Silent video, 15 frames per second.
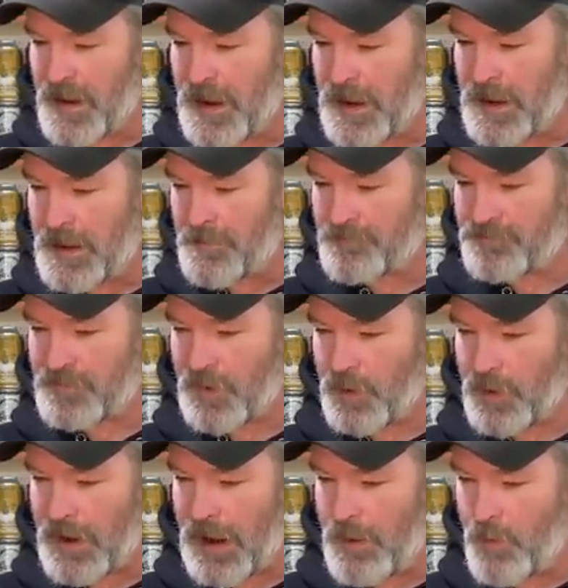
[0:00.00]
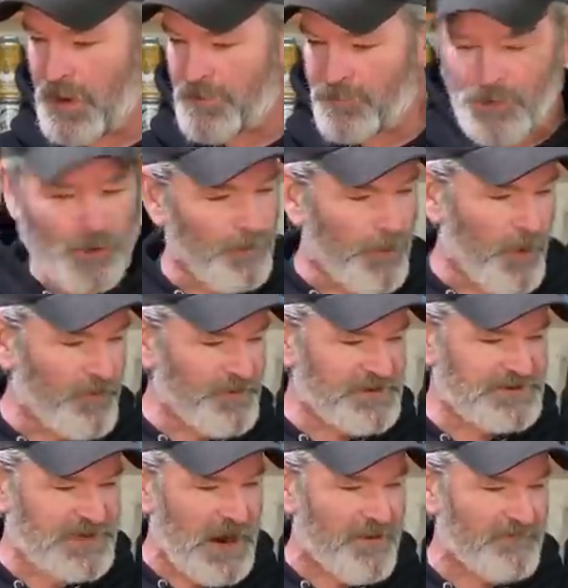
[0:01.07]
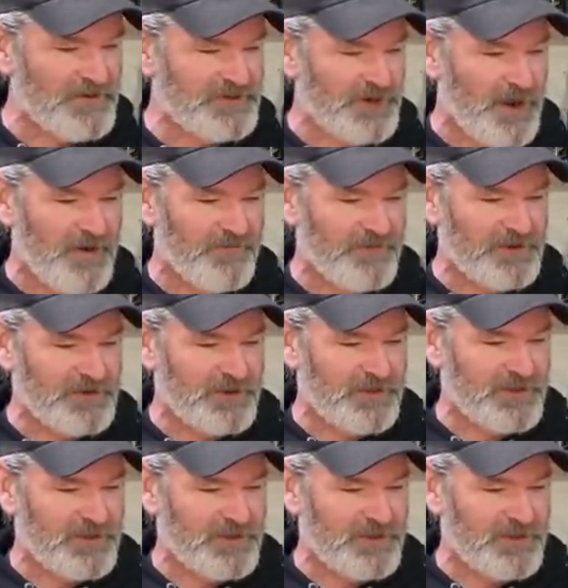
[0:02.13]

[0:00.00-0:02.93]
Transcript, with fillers: Um, I want to pull both these covers off, the,